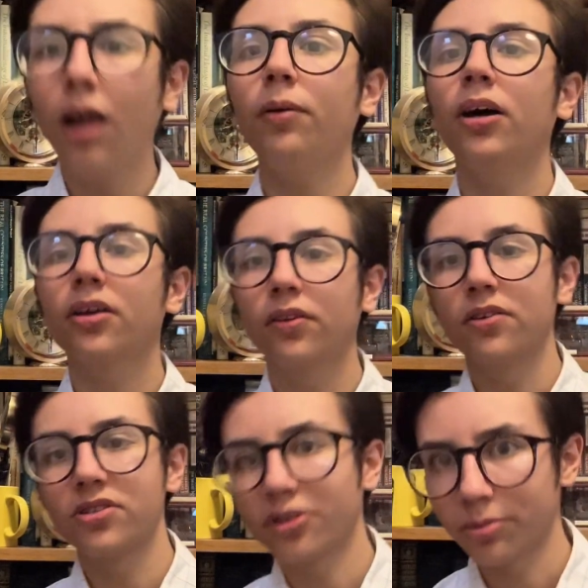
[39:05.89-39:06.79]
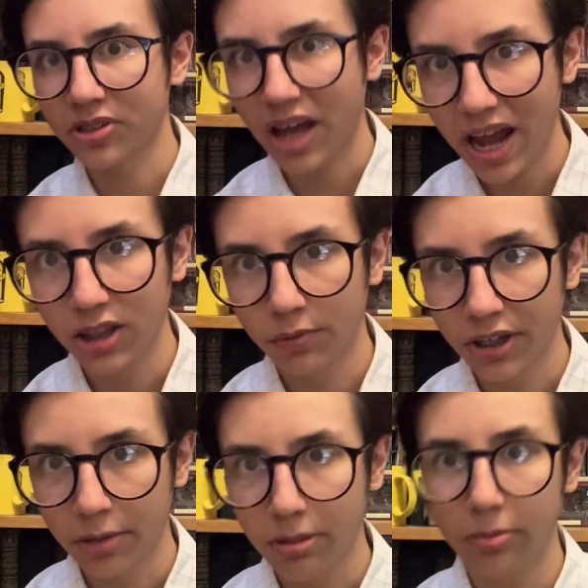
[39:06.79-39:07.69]
would argue that this is not because I hate the
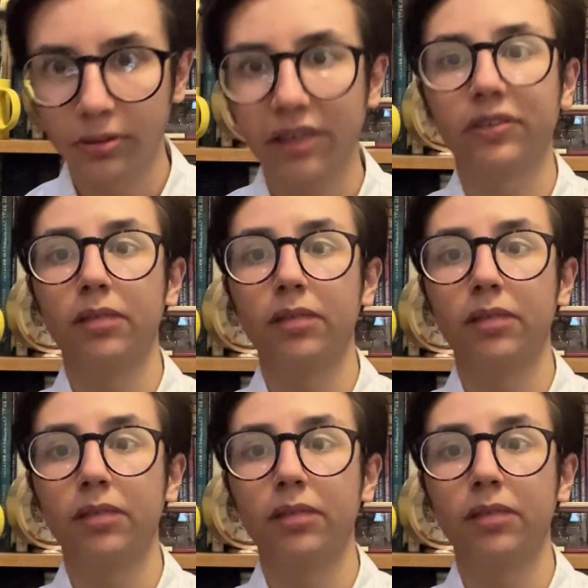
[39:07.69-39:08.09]
working people, definitely,